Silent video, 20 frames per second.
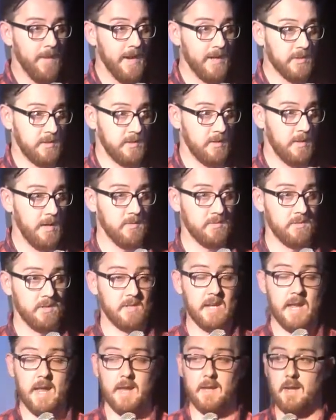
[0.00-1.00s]
manager
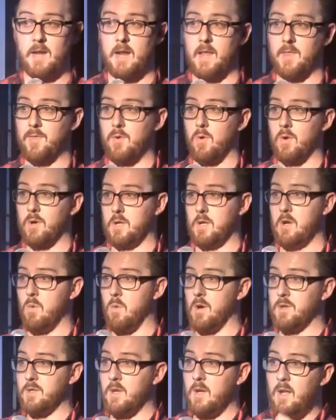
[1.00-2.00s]
2010, and I thought, you know
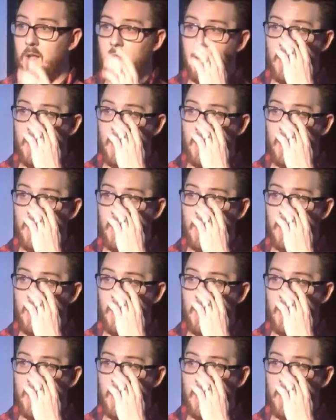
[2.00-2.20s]
what?